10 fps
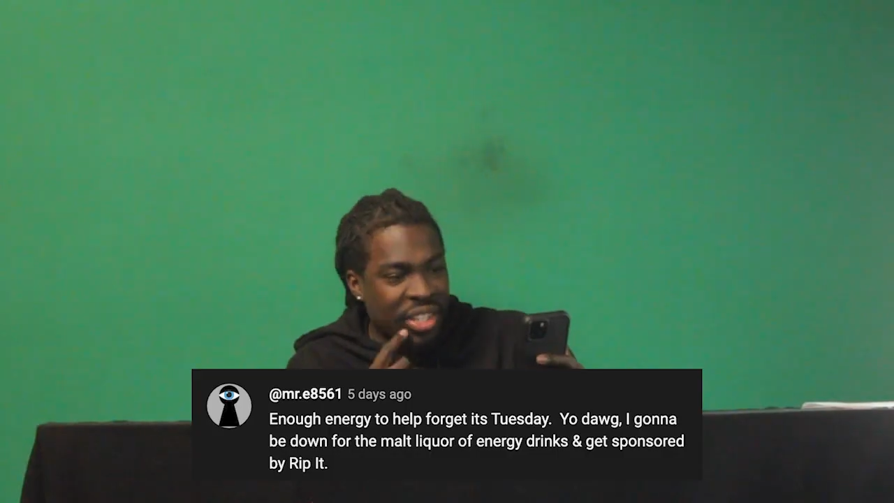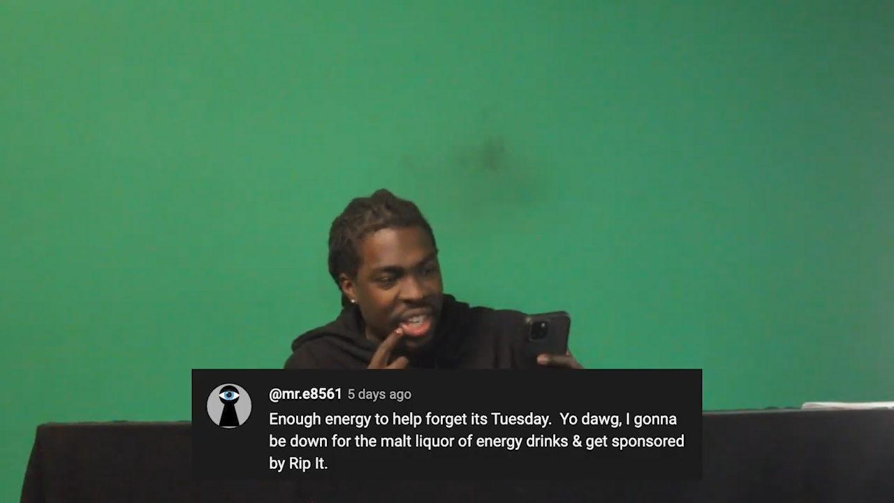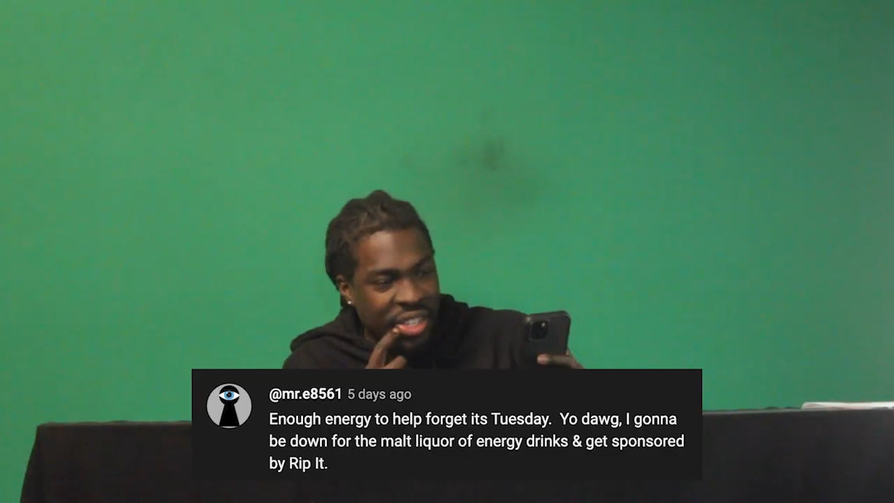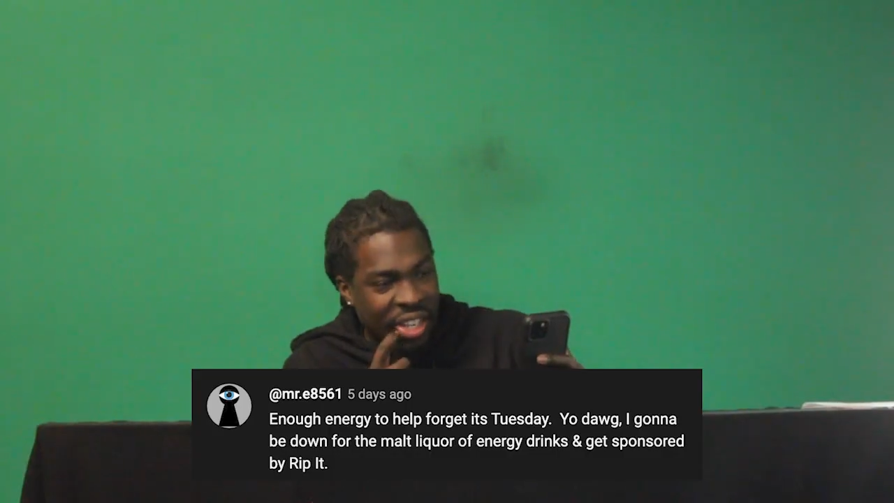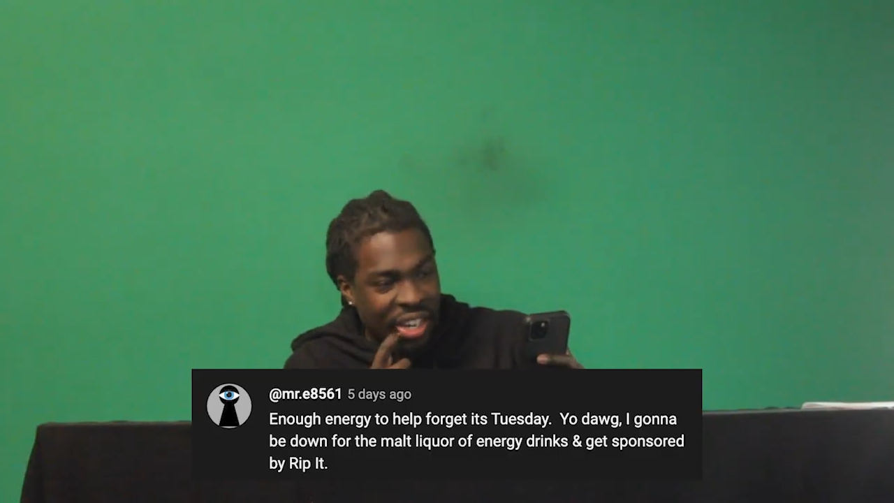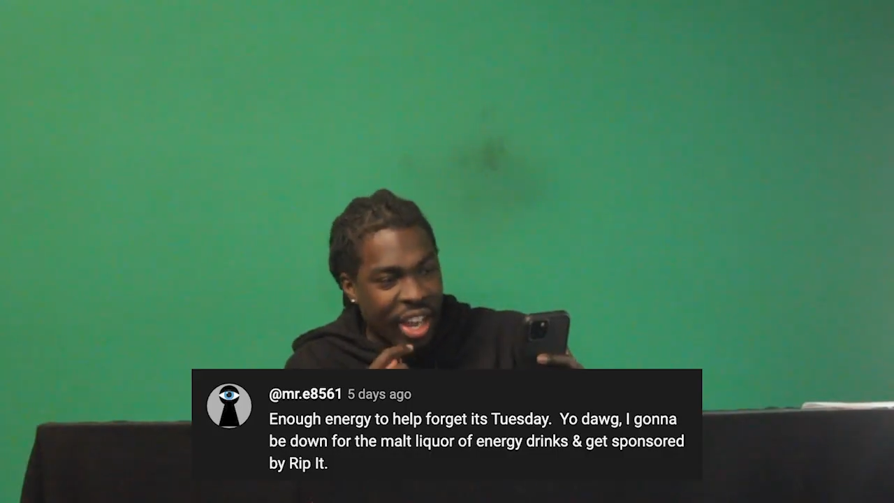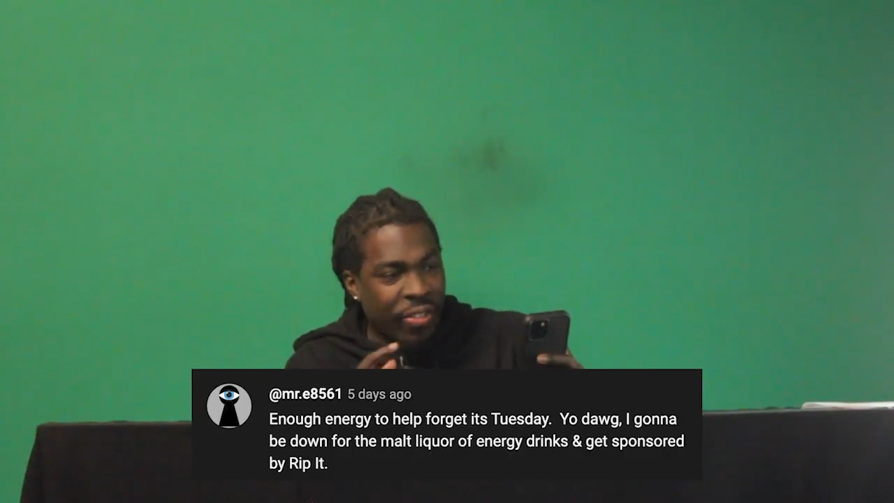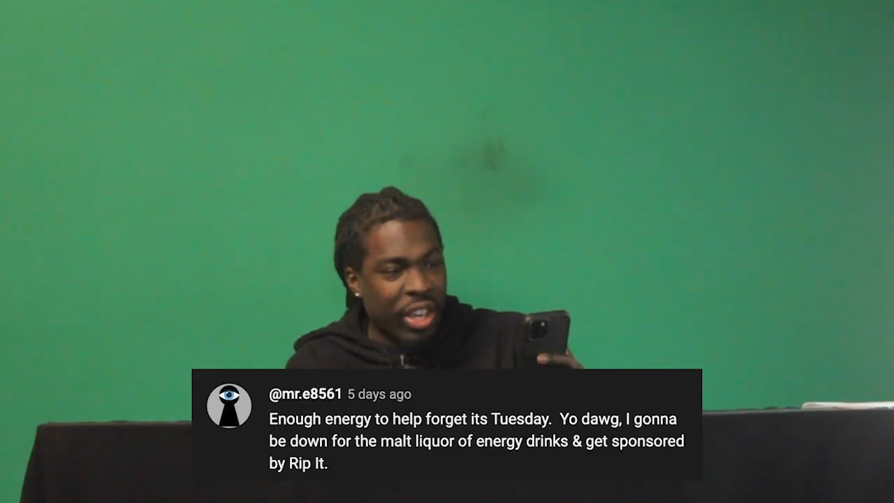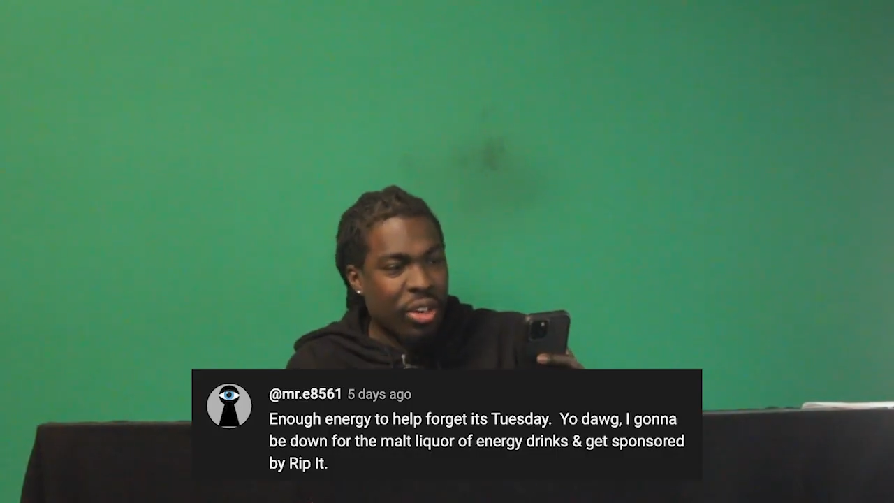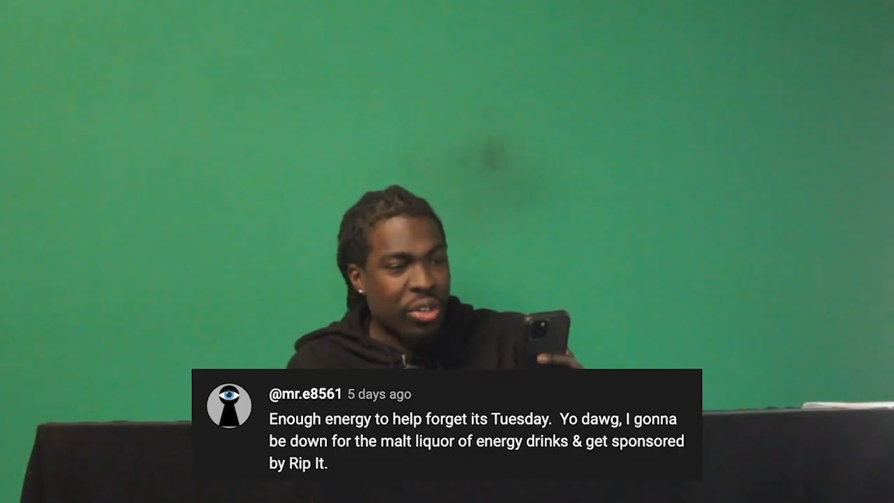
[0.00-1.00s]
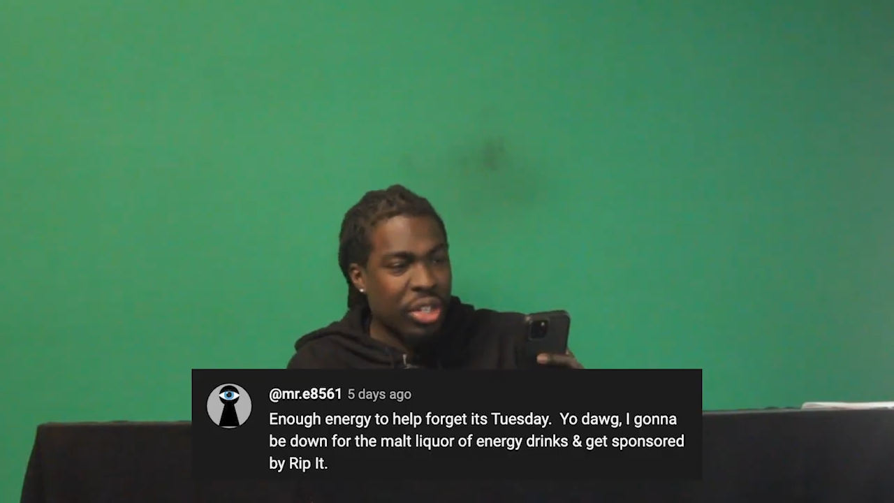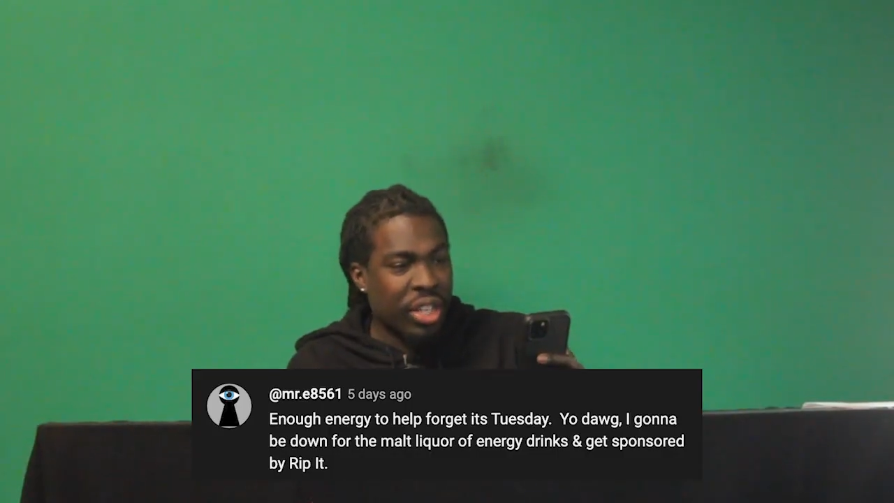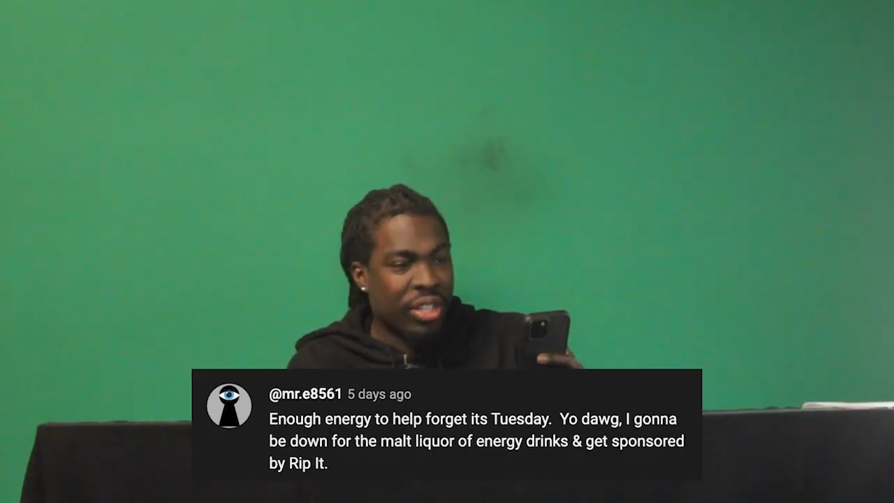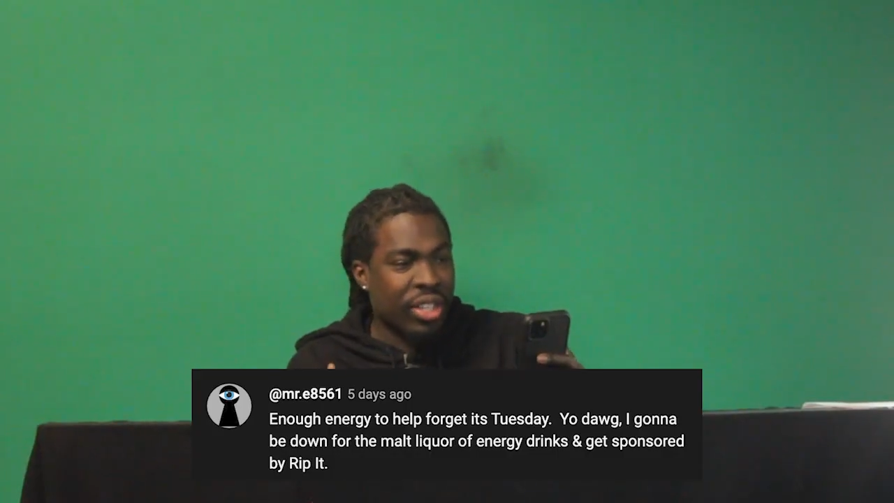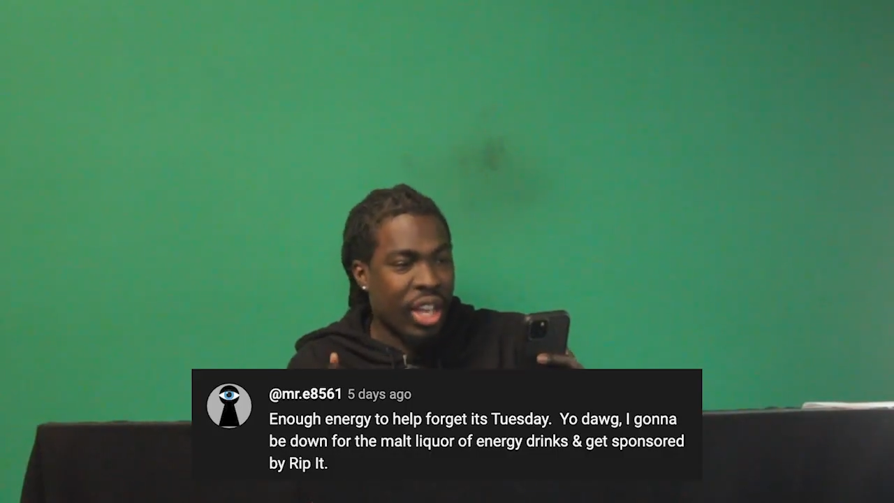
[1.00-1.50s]
says, enough
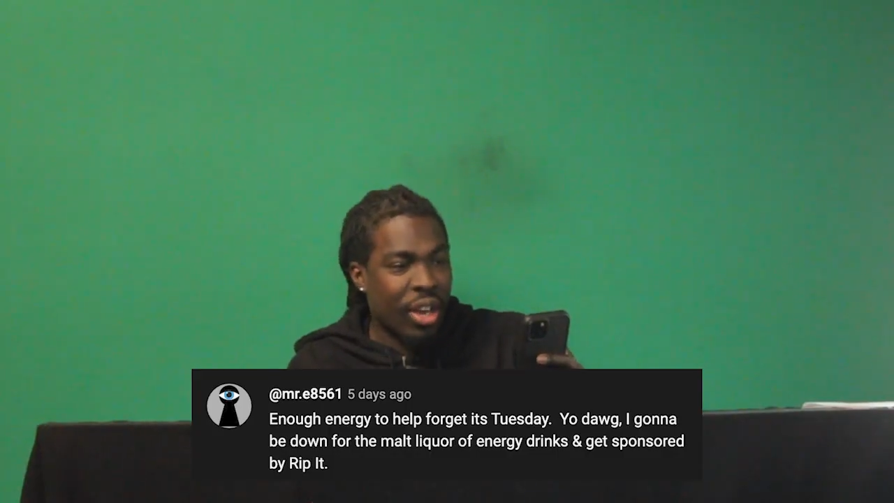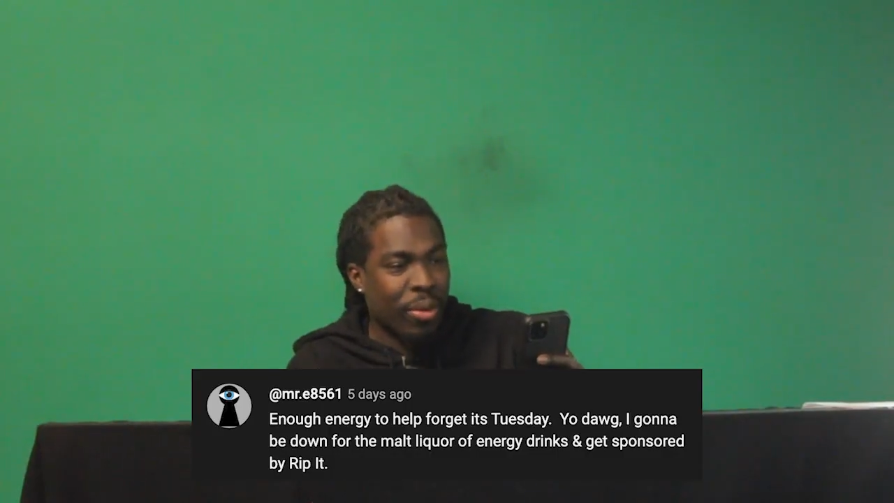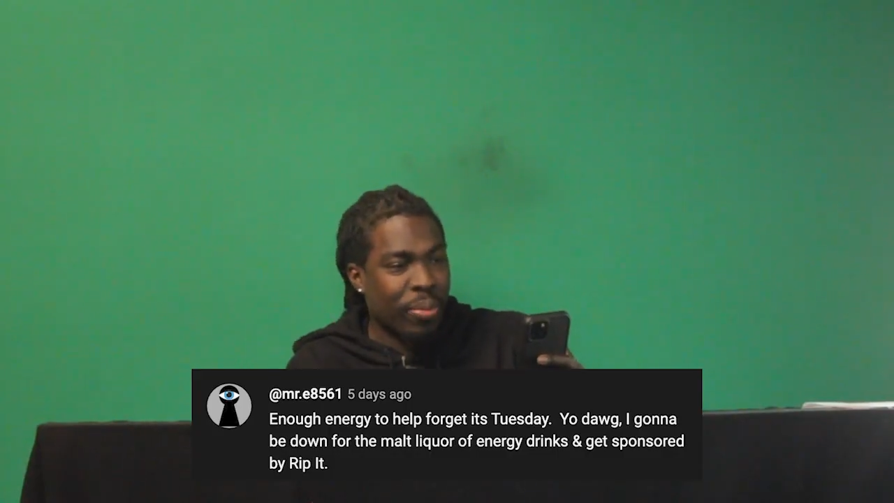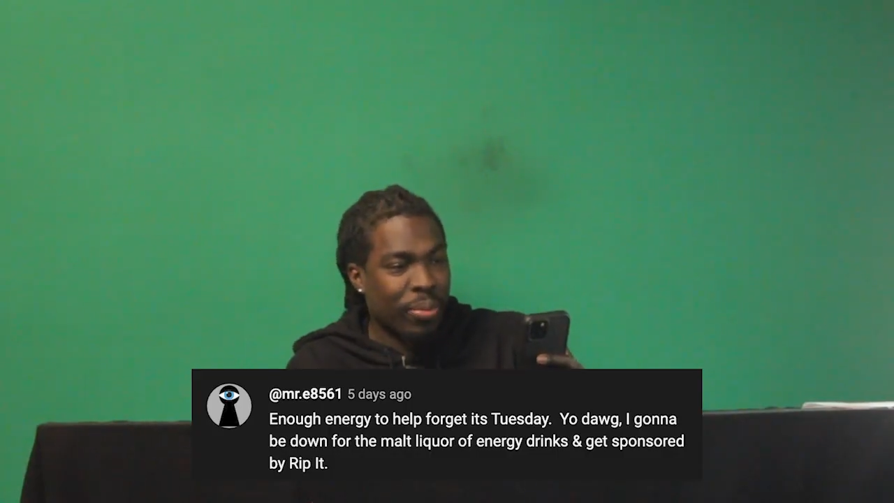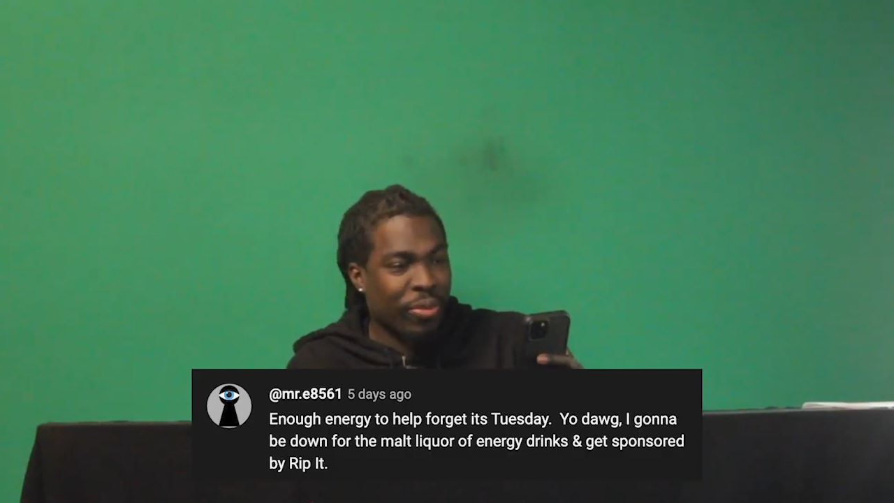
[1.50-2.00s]
energy to help